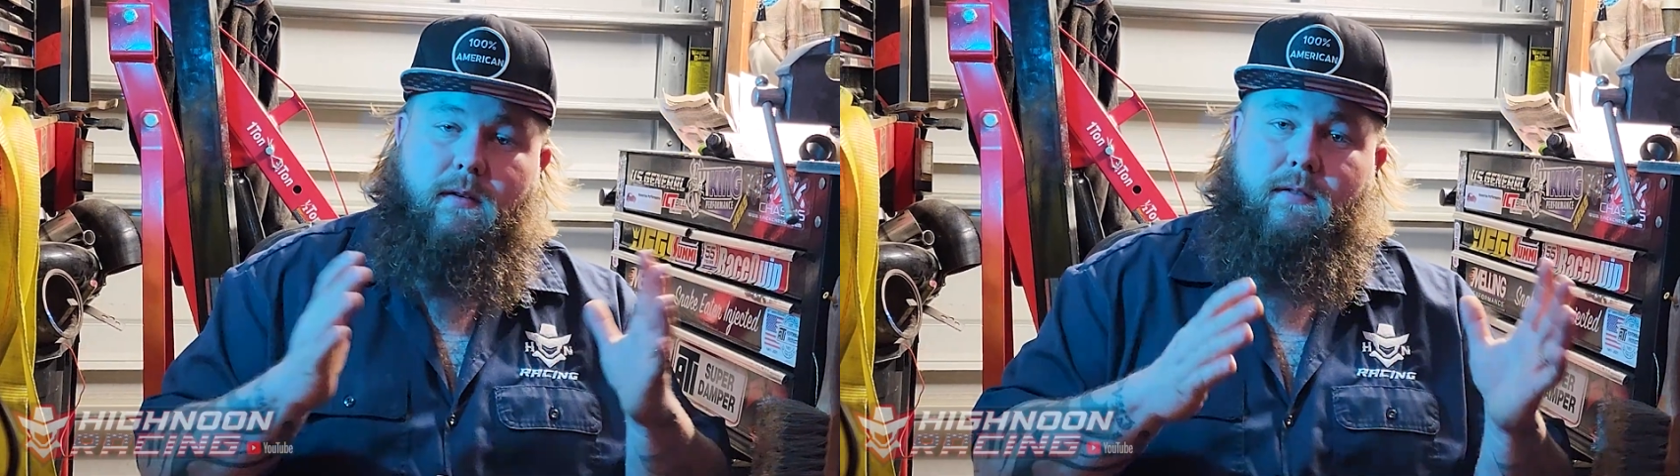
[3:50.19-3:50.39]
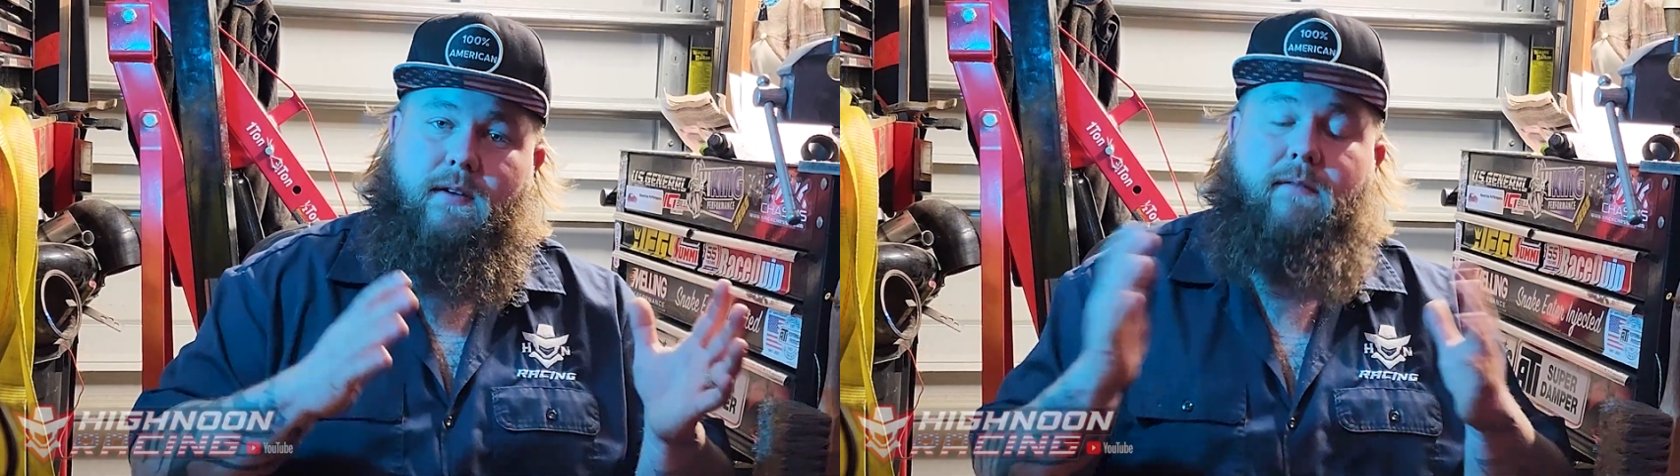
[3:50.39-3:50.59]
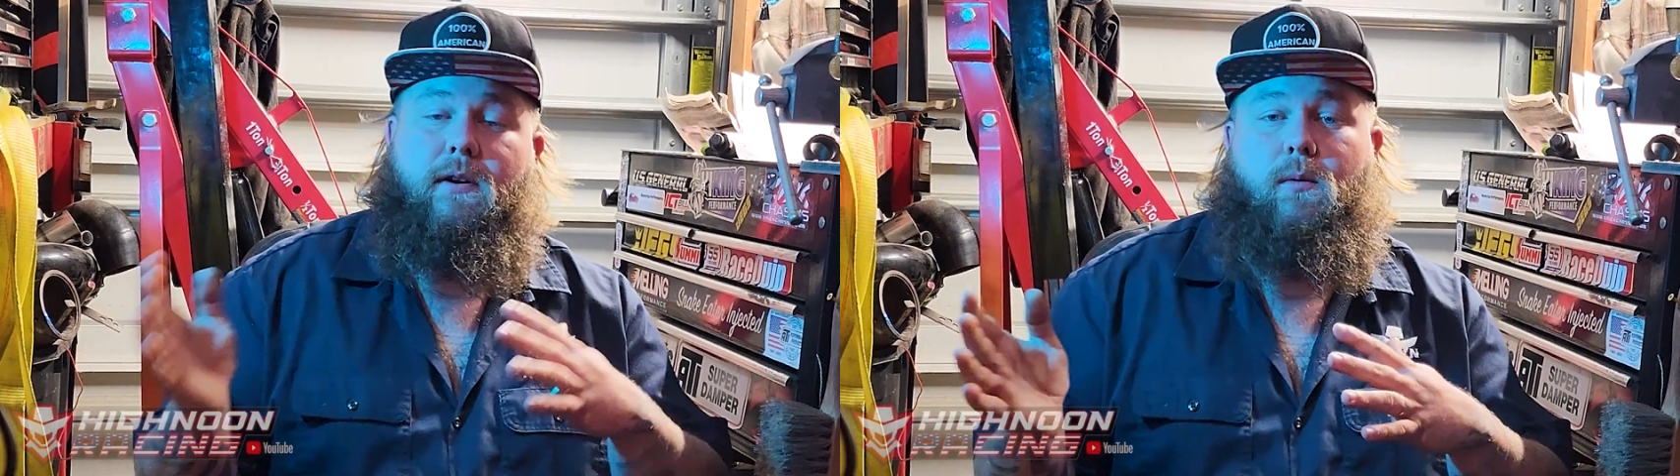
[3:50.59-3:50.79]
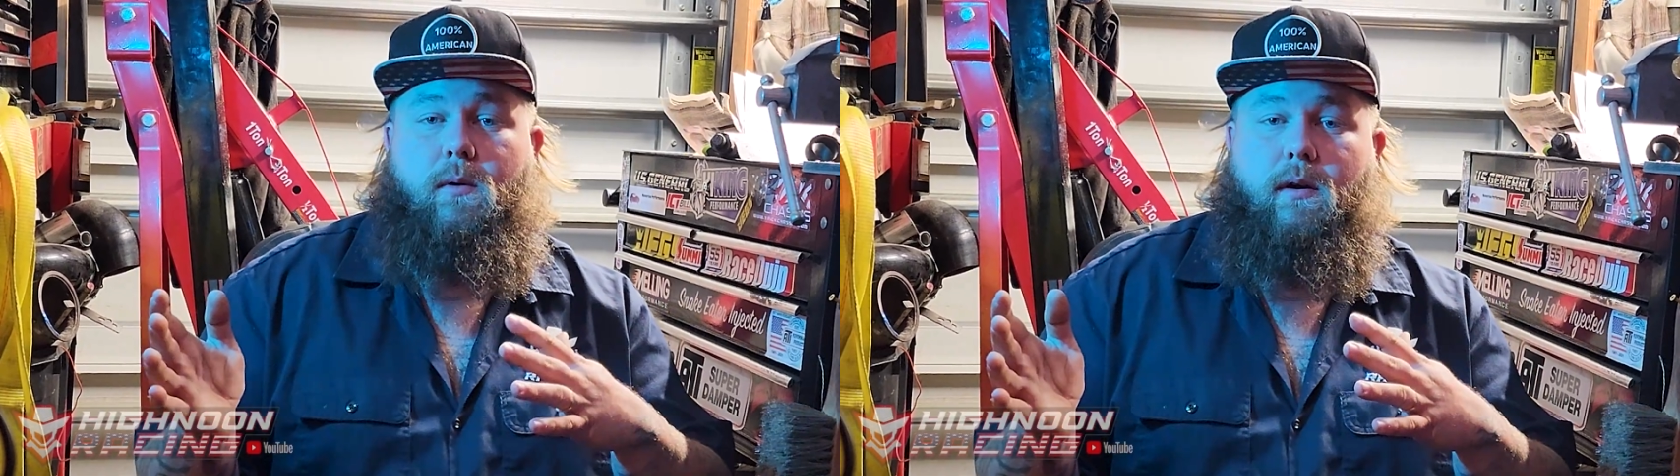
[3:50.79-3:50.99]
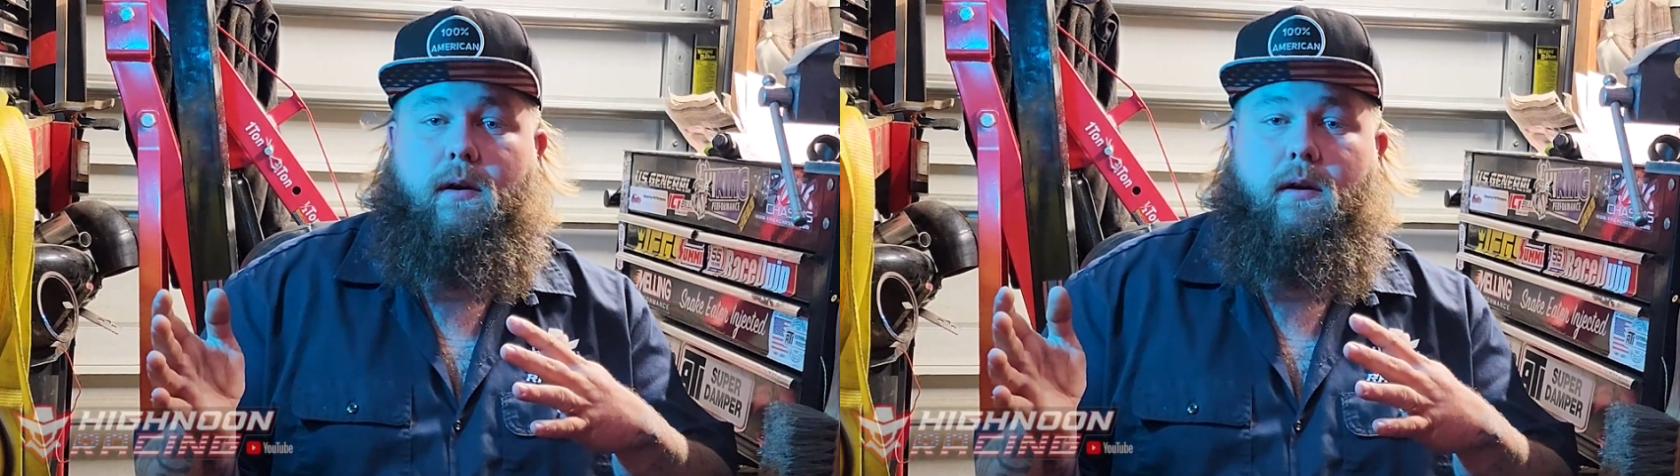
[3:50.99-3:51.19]
to 7 to
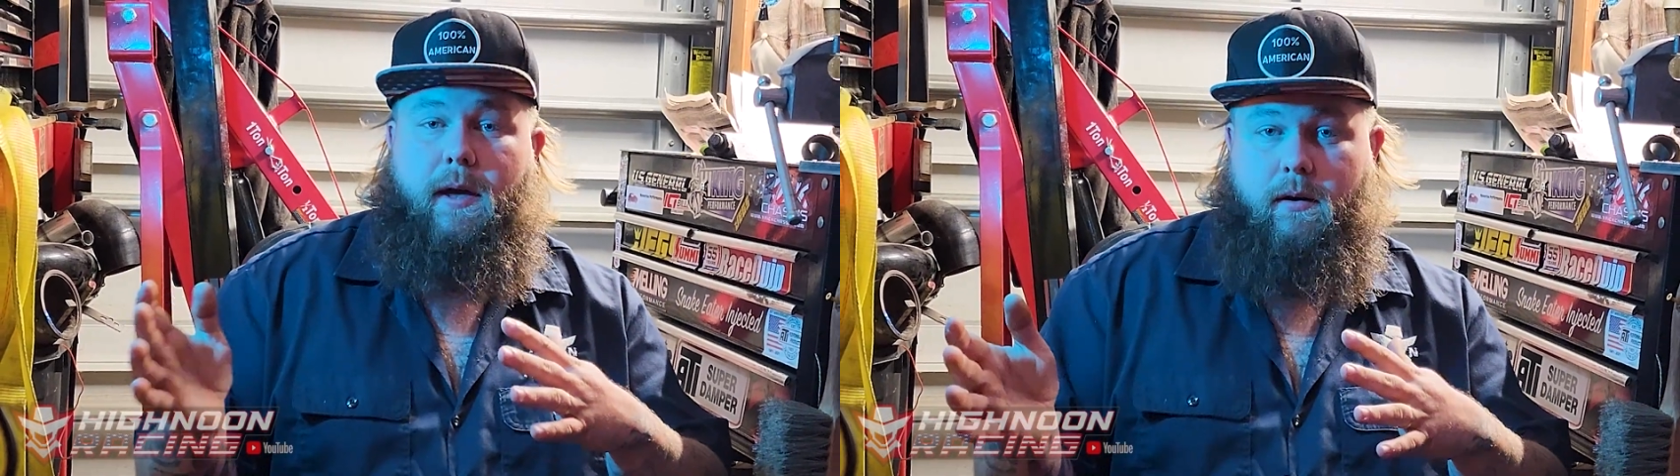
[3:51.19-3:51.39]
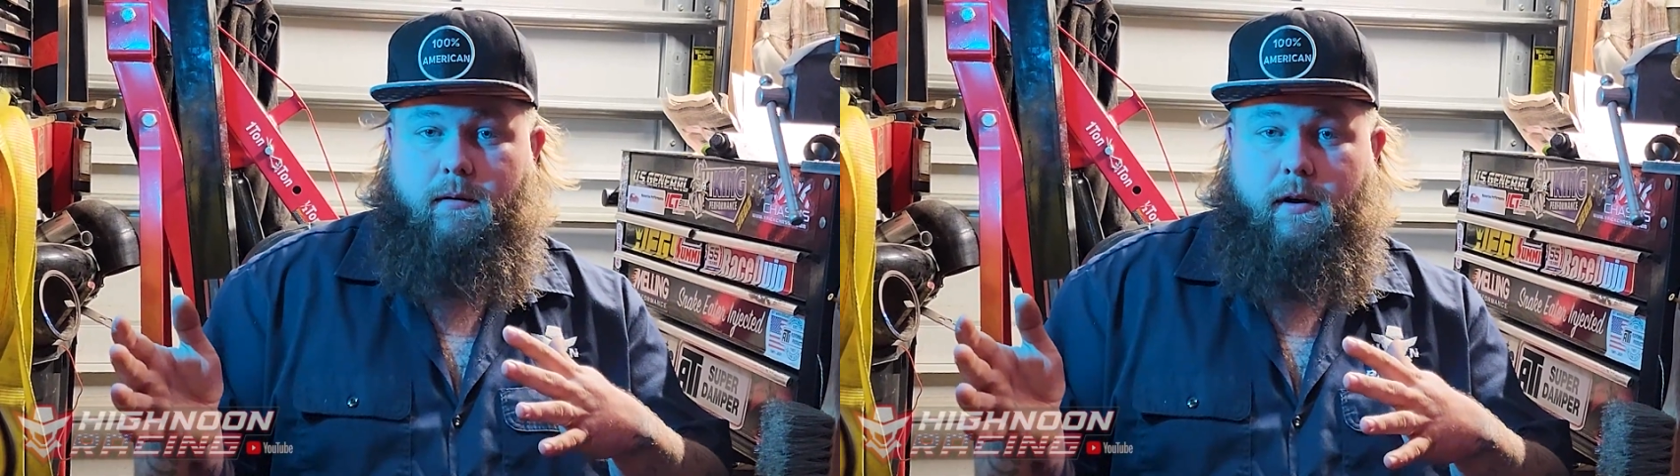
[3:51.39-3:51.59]
1 pedal